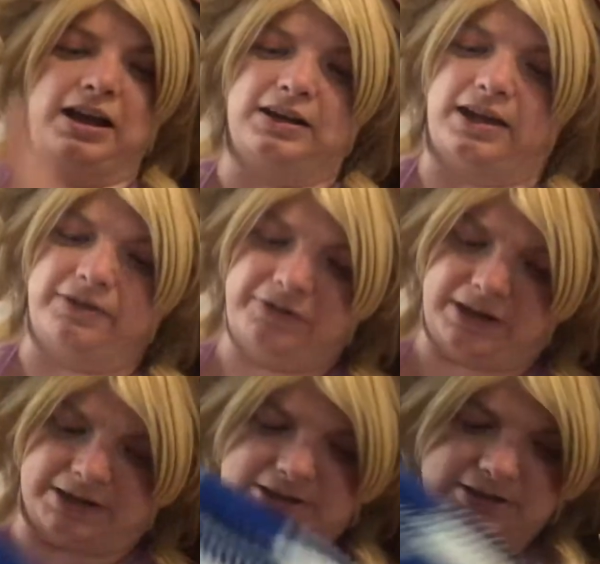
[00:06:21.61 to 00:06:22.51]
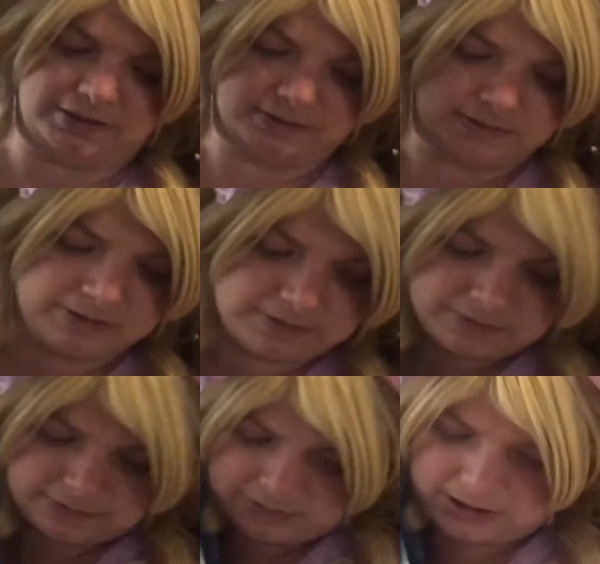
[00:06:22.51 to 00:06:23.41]
love it.
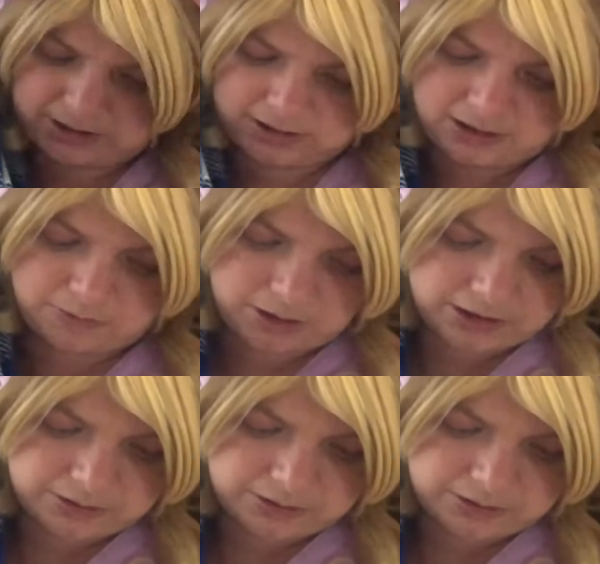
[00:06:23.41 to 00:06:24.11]
This is gonna work